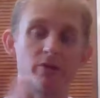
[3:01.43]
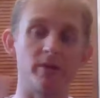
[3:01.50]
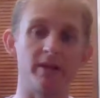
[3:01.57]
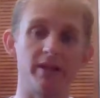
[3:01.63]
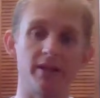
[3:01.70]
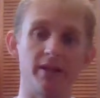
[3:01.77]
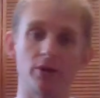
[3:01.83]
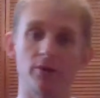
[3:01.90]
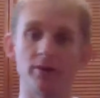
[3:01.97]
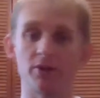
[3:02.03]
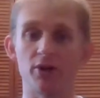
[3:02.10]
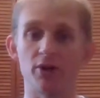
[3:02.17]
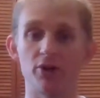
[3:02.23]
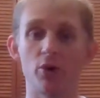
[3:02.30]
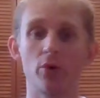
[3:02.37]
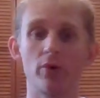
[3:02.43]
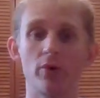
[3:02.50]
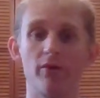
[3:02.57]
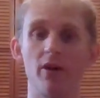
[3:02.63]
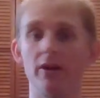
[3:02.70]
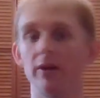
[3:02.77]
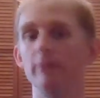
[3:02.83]
we need to increase our total
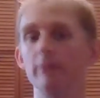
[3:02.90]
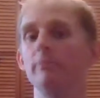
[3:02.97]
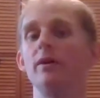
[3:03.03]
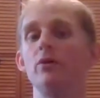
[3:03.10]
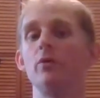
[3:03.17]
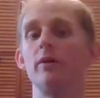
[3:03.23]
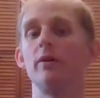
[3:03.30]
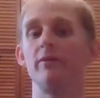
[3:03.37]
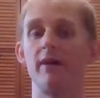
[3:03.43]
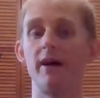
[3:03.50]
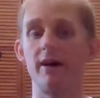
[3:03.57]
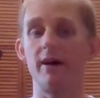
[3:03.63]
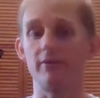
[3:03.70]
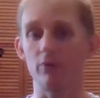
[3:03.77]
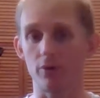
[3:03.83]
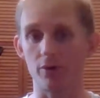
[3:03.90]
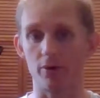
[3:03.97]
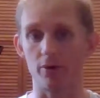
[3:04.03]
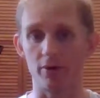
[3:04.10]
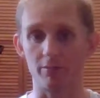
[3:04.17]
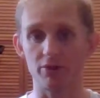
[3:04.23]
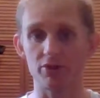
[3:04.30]
volume by 25 or
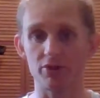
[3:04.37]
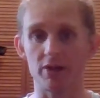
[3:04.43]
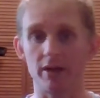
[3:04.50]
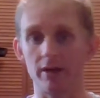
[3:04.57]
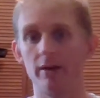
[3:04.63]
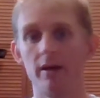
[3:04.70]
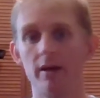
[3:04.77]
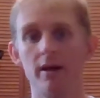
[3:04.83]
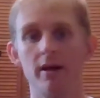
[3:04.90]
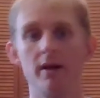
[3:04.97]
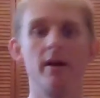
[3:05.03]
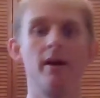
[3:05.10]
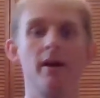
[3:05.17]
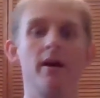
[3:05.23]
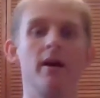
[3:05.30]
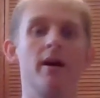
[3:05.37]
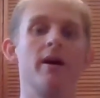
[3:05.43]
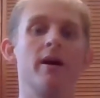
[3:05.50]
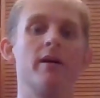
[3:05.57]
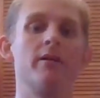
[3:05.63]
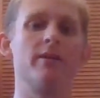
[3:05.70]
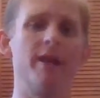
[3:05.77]
30%. And